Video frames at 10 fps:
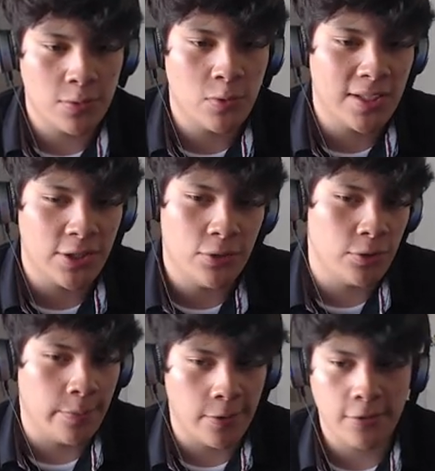who is a
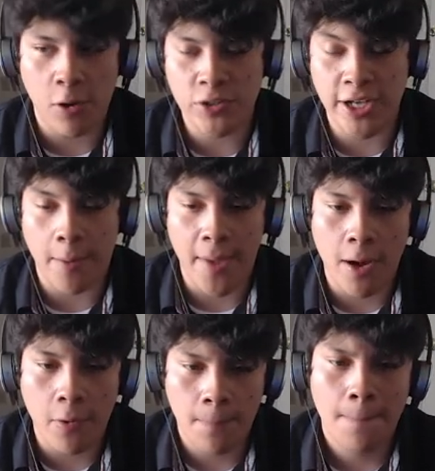YouTuber. Go check him out.